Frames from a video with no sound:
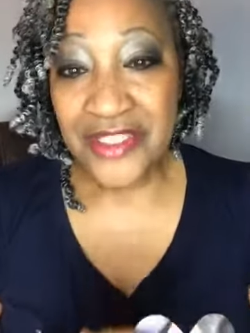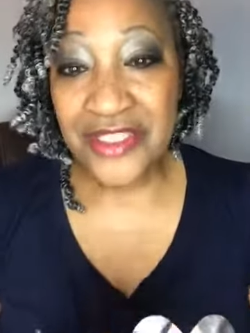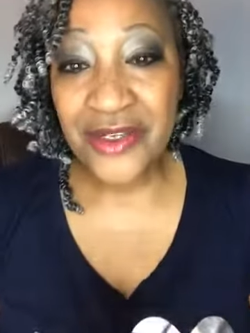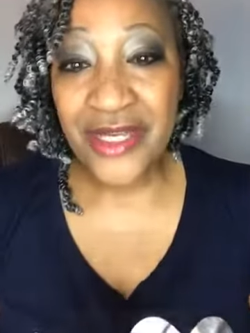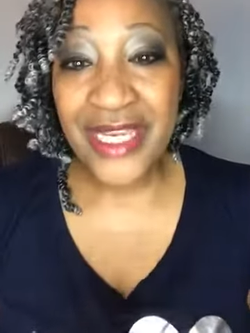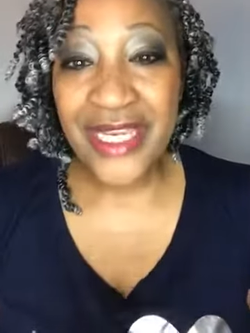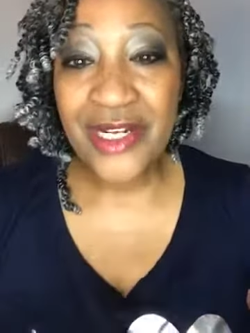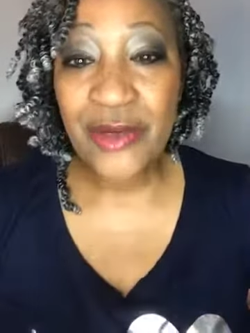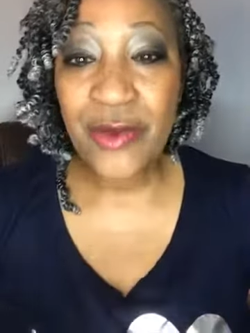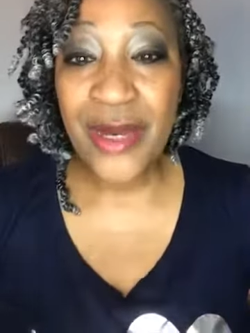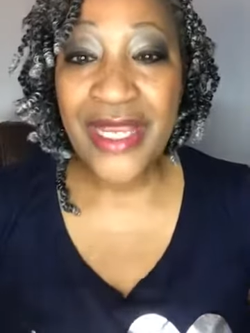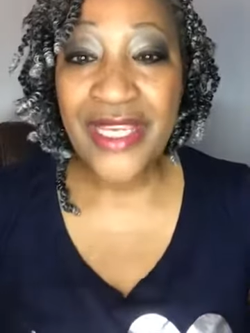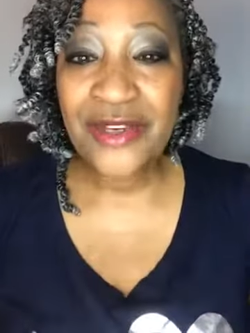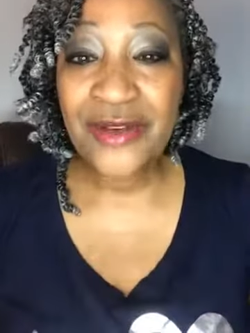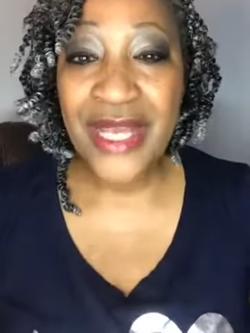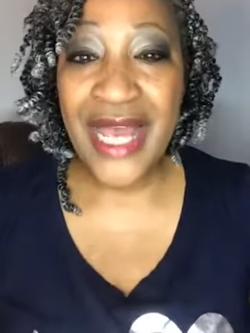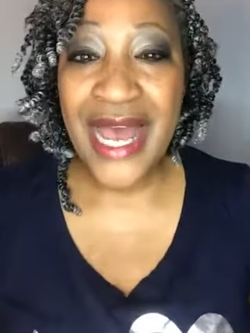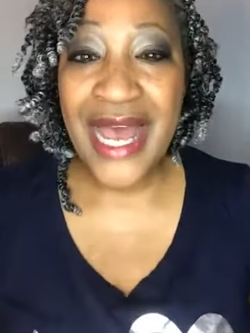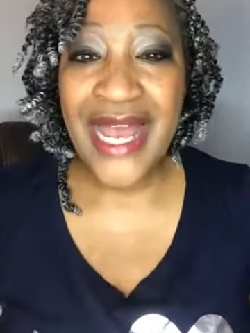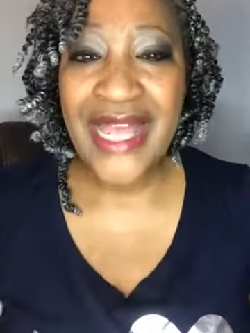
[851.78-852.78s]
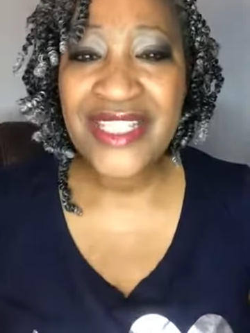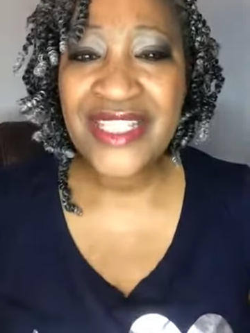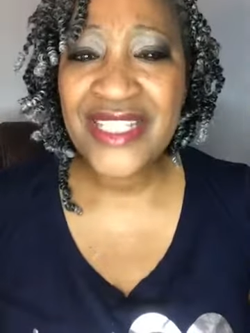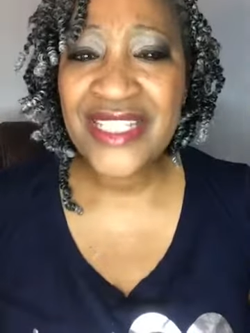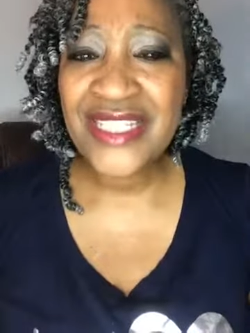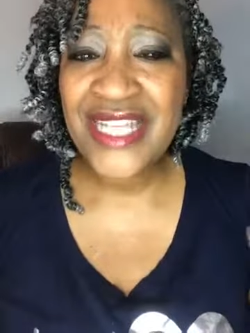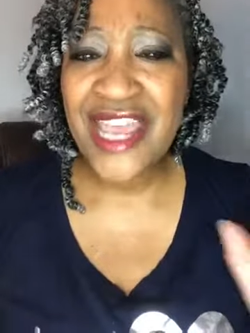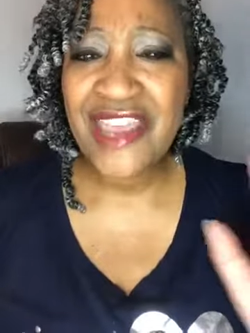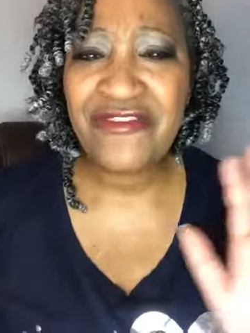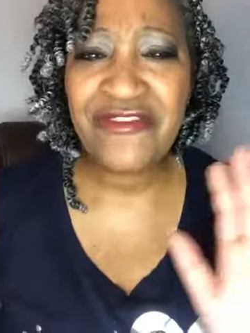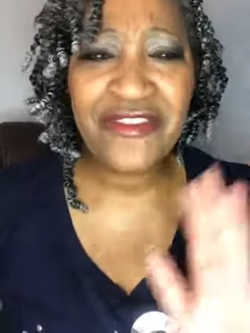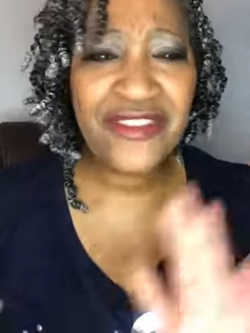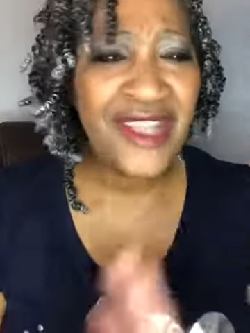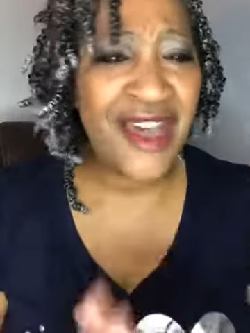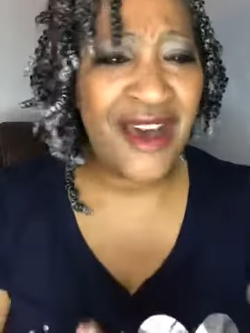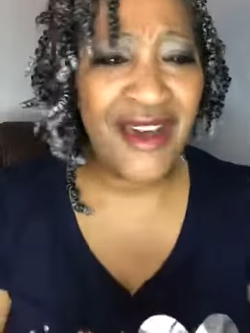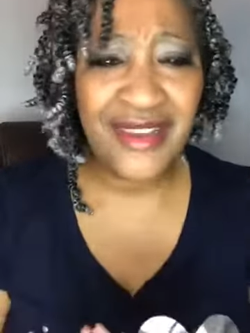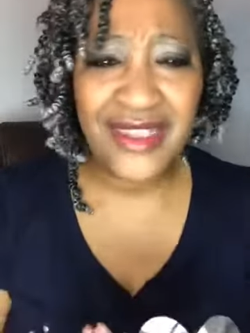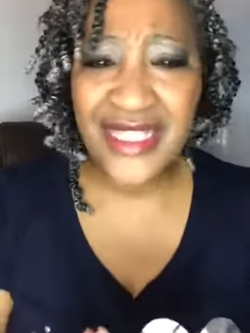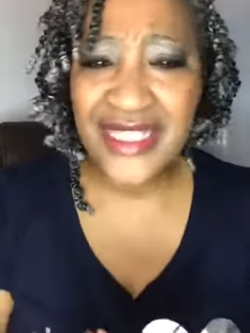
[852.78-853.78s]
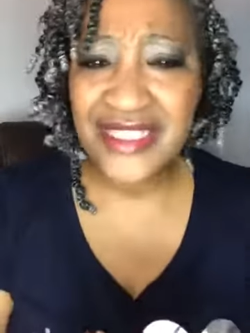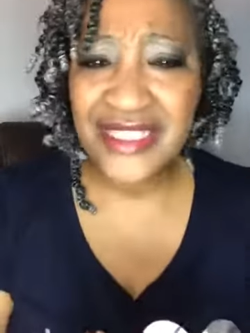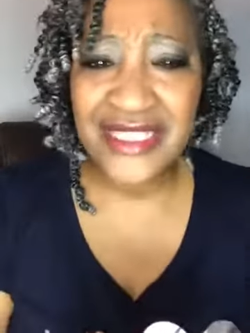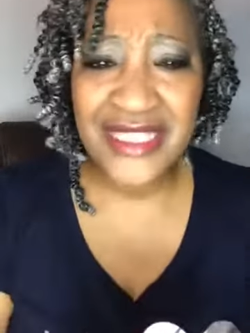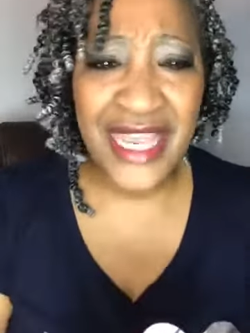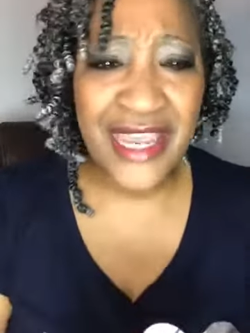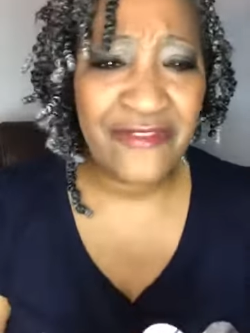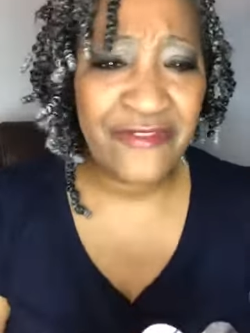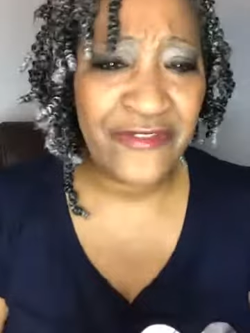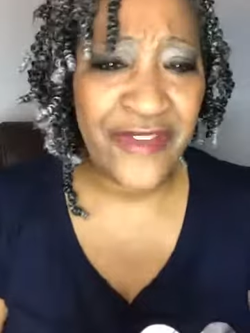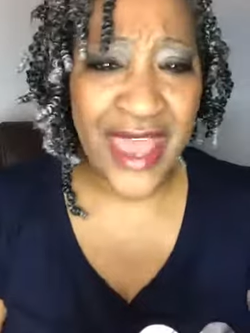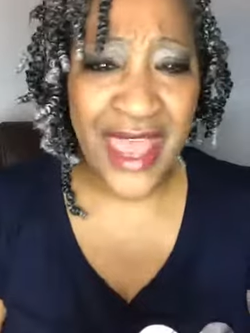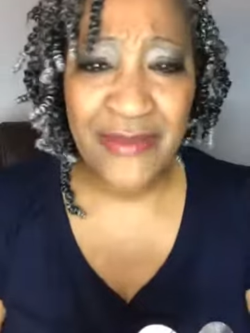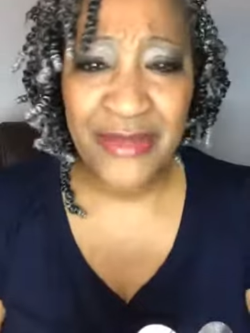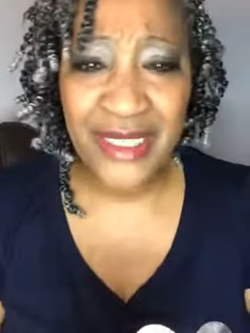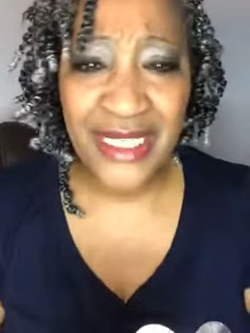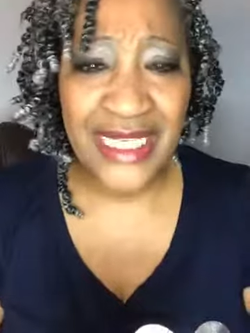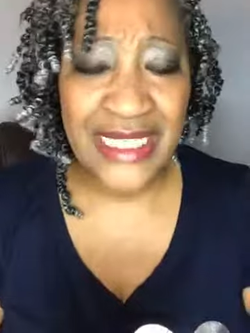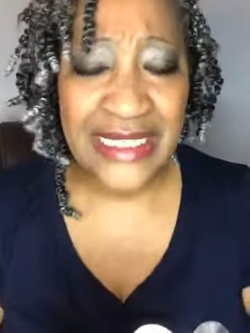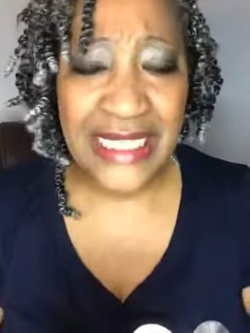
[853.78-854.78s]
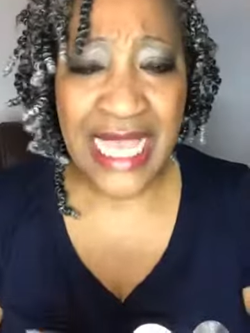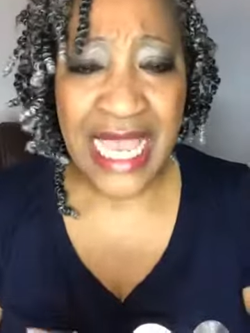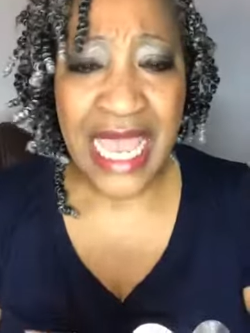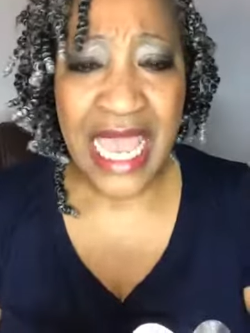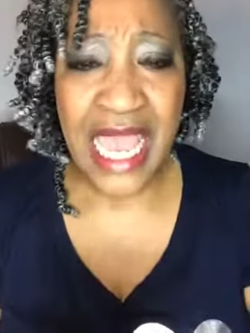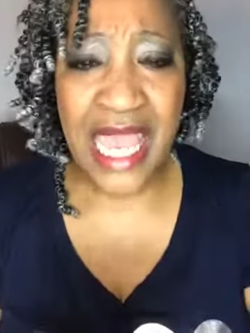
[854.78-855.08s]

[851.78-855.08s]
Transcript: So, anyway, you guys, stay flawless, stay fabulous.